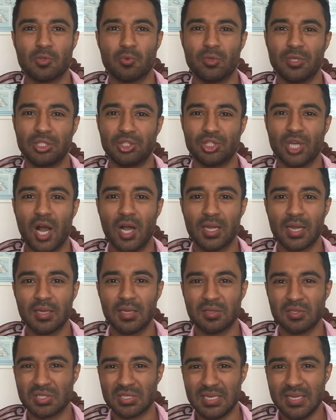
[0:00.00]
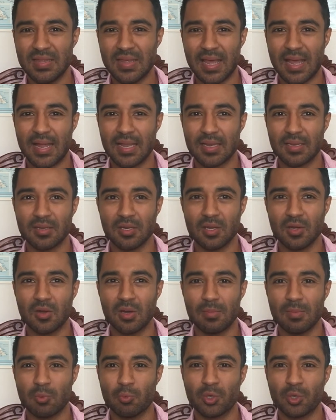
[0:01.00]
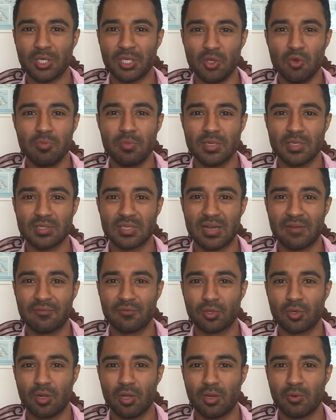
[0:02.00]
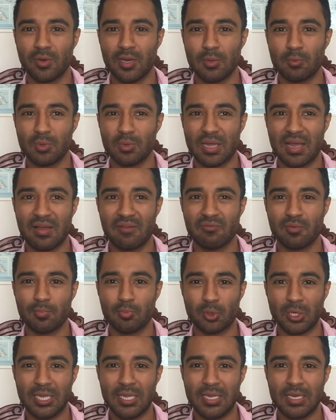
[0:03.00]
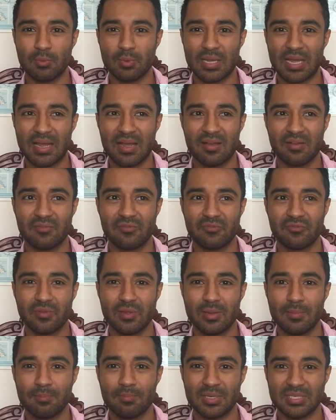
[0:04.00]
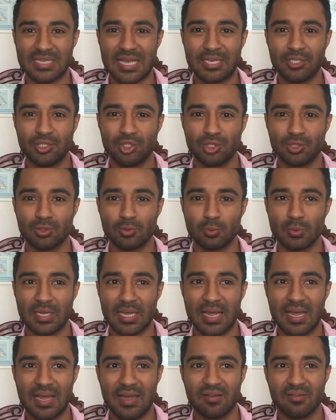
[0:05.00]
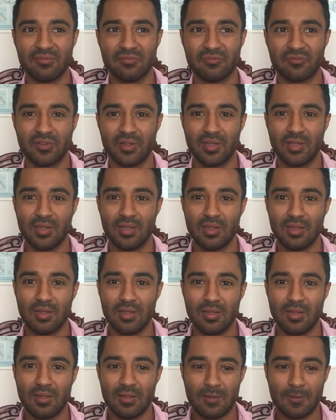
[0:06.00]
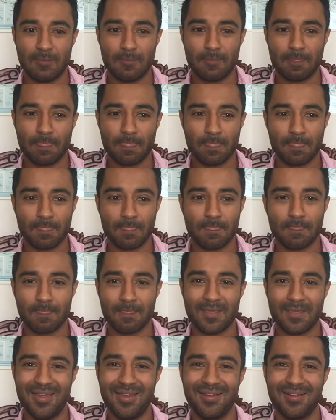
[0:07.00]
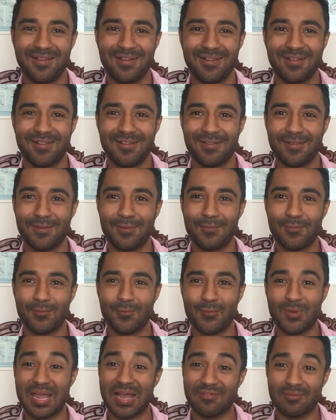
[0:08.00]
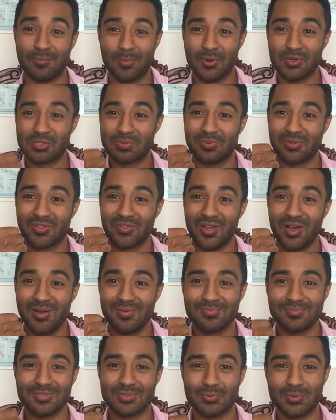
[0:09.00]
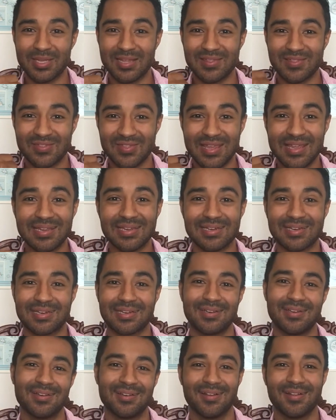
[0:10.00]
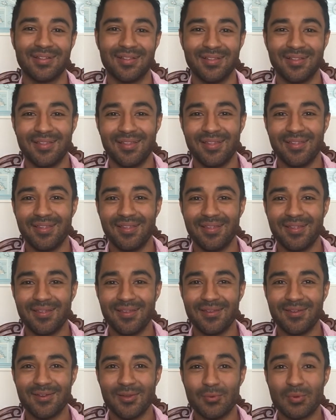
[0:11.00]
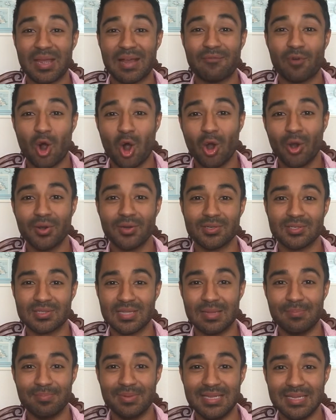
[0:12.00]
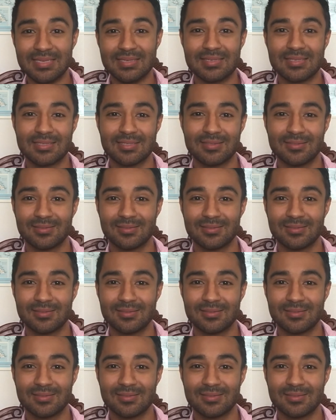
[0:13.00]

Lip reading: shocking to see that, you know? I mean, we're humans after all, right? We have a brain, we have potential, we have we have opposable thumbs, we can think. You know, we have hearts, they beat.